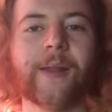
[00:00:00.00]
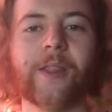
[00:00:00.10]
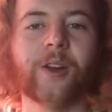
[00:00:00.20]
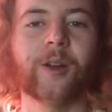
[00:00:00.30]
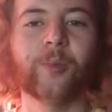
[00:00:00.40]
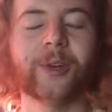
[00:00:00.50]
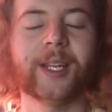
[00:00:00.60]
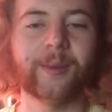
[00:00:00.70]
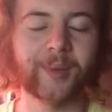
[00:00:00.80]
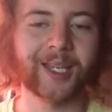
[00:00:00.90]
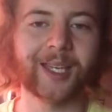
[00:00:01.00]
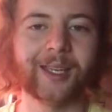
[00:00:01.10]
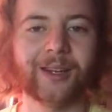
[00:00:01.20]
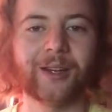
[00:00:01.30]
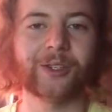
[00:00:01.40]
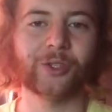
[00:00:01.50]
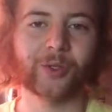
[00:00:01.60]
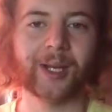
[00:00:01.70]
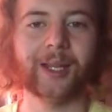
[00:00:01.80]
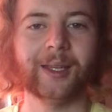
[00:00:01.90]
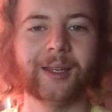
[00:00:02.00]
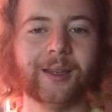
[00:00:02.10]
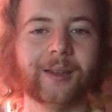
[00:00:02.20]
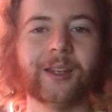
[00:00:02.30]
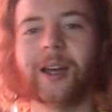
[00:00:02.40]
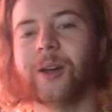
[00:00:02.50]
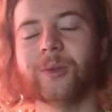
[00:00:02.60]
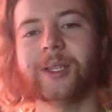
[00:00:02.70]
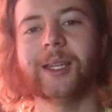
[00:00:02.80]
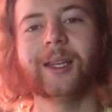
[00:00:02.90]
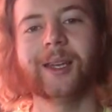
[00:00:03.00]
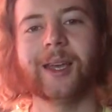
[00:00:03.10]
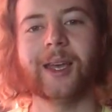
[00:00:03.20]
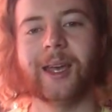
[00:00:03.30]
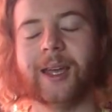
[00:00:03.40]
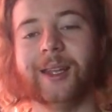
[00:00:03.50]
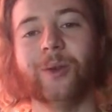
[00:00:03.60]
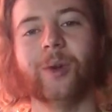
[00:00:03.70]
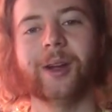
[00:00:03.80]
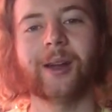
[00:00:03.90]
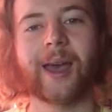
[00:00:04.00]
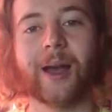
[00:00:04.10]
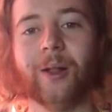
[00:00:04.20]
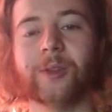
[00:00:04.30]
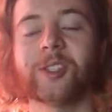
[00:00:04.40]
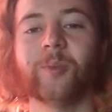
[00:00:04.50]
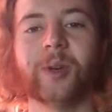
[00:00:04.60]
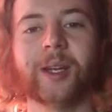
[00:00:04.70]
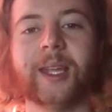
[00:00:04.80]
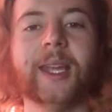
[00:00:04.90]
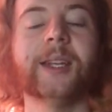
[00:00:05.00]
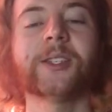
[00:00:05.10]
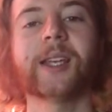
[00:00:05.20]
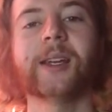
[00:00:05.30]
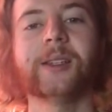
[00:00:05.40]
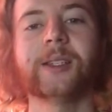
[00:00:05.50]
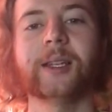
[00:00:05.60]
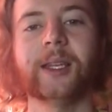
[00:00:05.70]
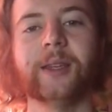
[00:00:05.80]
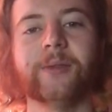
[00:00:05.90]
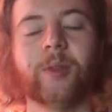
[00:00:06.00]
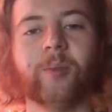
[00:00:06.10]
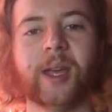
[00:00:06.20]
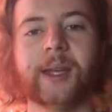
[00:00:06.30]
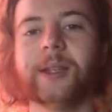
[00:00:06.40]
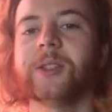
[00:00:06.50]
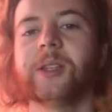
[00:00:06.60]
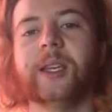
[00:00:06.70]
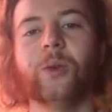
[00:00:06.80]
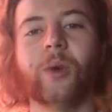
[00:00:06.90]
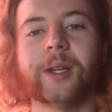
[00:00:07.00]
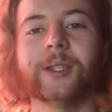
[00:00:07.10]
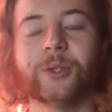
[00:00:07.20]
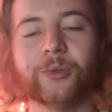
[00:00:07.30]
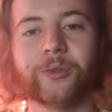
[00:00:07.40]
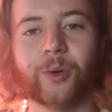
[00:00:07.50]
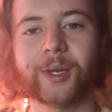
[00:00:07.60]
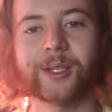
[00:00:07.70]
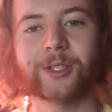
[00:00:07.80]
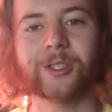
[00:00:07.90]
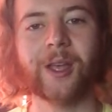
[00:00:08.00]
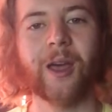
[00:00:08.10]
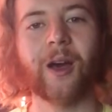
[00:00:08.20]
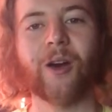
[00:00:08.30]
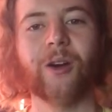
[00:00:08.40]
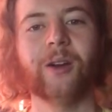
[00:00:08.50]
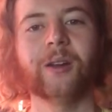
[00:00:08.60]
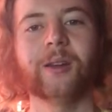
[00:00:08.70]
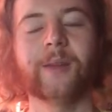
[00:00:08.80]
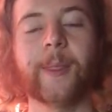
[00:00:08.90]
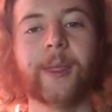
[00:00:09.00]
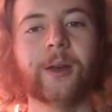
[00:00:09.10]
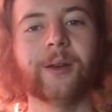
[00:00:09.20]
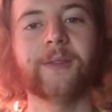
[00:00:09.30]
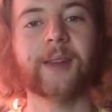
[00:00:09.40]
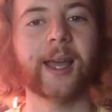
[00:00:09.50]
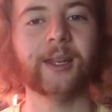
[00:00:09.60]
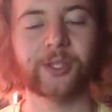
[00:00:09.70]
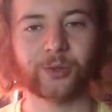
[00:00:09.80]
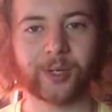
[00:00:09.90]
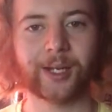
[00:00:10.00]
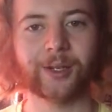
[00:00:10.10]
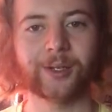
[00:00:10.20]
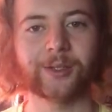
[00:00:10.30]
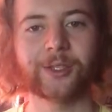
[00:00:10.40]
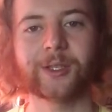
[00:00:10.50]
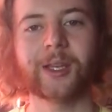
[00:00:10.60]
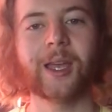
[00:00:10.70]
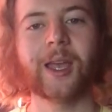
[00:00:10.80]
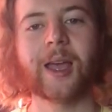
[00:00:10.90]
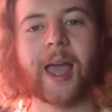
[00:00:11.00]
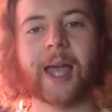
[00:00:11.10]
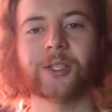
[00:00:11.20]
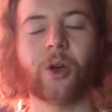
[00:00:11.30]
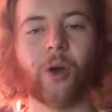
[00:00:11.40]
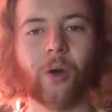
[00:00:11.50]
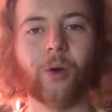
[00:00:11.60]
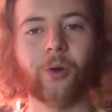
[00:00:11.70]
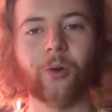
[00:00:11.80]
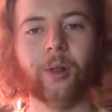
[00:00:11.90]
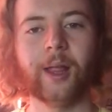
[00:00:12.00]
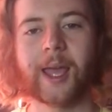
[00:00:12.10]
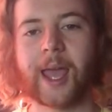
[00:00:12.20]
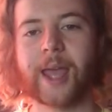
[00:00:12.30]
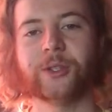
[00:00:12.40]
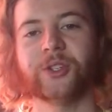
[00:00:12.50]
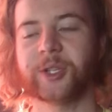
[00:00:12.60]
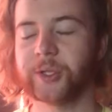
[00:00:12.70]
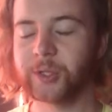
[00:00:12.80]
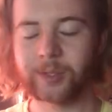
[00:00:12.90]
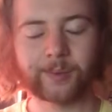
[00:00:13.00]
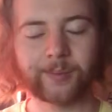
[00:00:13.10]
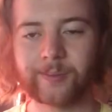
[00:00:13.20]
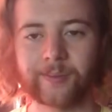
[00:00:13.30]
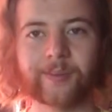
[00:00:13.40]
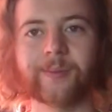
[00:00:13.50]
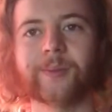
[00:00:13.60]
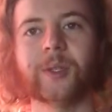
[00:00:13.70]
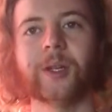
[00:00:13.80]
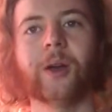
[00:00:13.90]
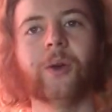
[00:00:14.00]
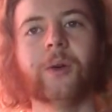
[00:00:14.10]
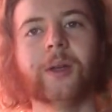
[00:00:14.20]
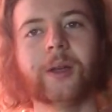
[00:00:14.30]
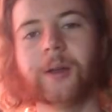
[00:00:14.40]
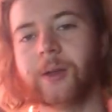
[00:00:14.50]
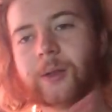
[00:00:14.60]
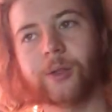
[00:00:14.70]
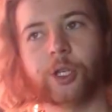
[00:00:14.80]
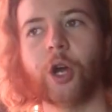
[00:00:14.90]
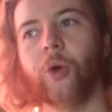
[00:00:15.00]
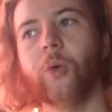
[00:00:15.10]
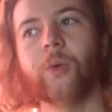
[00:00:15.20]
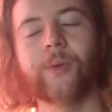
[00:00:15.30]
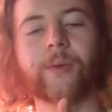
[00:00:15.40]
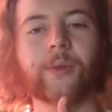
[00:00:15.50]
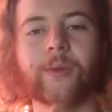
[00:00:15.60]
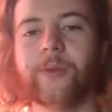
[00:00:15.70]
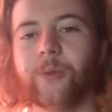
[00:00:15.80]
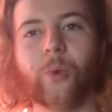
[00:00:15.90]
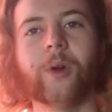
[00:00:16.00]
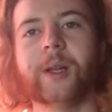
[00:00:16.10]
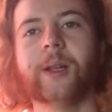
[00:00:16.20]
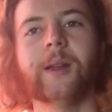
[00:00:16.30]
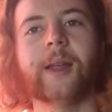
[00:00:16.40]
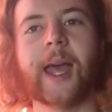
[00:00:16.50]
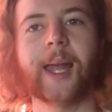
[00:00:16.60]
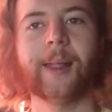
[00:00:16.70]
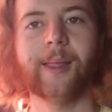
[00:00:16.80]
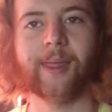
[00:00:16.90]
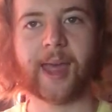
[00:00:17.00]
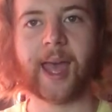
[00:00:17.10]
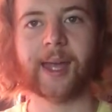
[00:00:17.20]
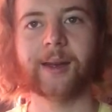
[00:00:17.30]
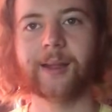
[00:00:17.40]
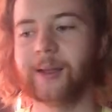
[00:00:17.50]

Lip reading: they're pretty big in Australia, not really anywhere else, but he decided to leave the band because he wanted to focus on the Flightless Records as a whole and just, you know, go for it at that.